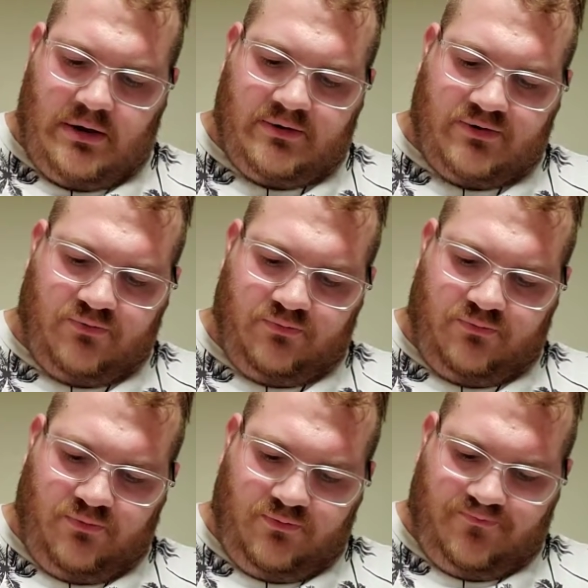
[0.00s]
You know, I was
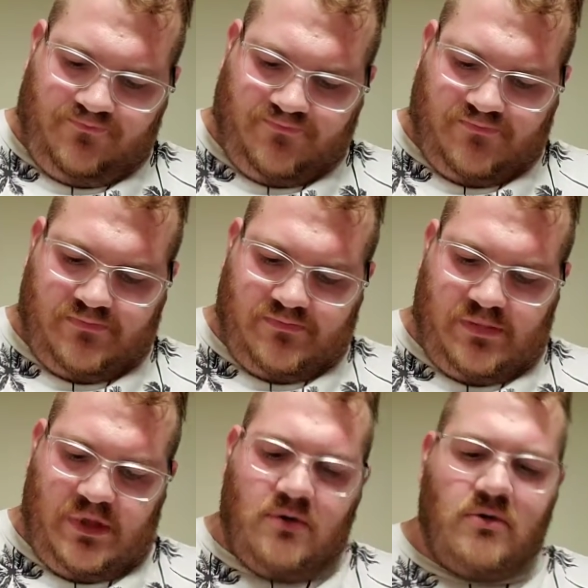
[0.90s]

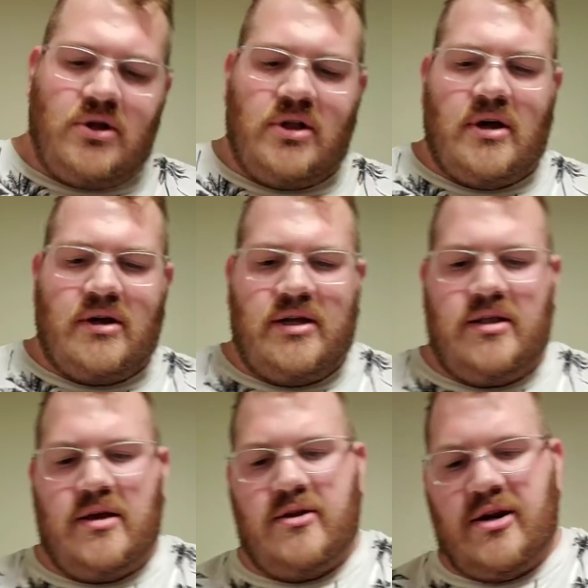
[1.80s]
really
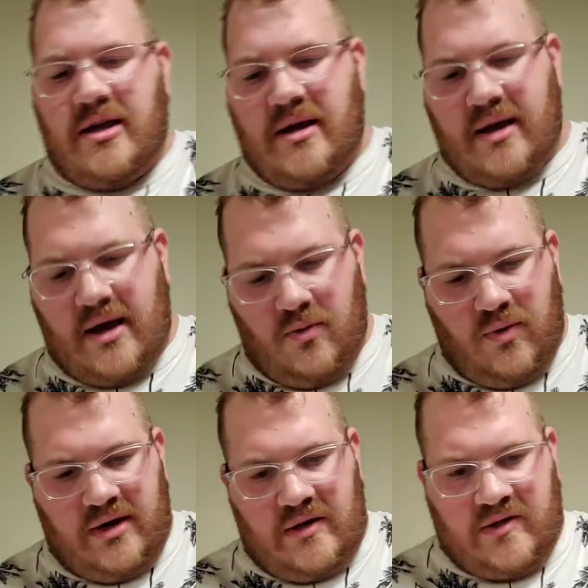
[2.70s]
lucky the other day. I
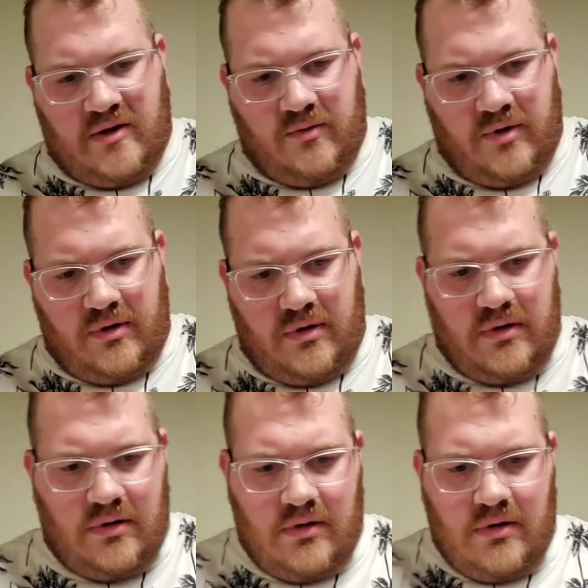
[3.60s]
got to witness
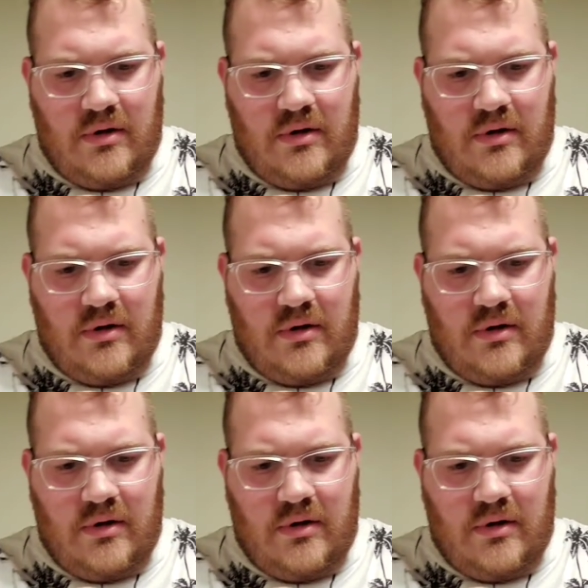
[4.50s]
someone.